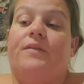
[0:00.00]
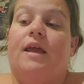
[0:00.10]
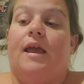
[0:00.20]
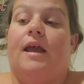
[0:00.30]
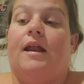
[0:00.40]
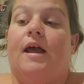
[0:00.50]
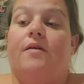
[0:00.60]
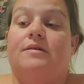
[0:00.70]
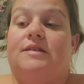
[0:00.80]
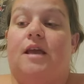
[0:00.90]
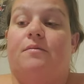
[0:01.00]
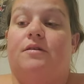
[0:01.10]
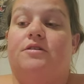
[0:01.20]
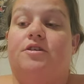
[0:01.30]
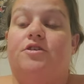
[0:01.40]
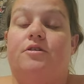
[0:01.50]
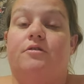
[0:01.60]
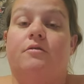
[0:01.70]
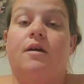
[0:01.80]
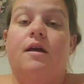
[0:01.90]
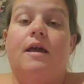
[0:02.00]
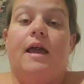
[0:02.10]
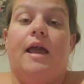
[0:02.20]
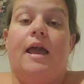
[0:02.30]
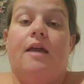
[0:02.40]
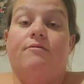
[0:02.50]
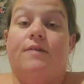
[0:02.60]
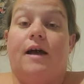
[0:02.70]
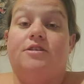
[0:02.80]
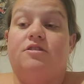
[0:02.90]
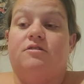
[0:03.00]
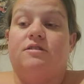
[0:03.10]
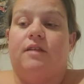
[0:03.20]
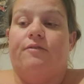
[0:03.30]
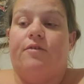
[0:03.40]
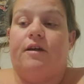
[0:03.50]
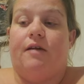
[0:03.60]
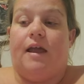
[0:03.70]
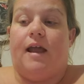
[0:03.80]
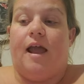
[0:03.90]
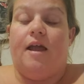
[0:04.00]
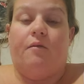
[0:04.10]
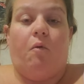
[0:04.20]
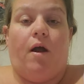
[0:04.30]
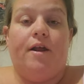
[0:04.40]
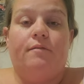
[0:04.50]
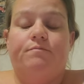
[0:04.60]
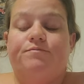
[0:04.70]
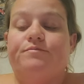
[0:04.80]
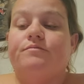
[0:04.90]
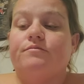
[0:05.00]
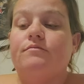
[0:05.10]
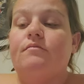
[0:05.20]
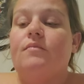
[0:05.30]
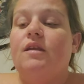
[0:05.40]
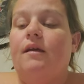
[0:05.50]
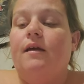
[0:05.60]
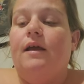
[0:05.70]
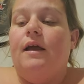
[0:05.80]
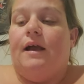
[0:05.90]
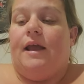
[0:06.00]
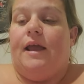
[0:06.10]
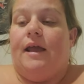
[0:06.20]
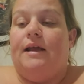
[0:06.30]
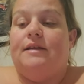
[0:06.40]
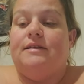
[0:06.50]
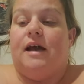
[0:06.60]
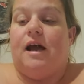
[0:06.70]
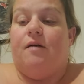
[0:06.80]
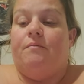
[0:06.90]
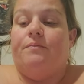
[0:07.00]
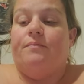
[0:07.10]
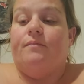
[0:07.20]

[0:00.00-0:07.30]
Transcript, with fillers: and I was able to do a vaginal delivery like I had wanted. And um,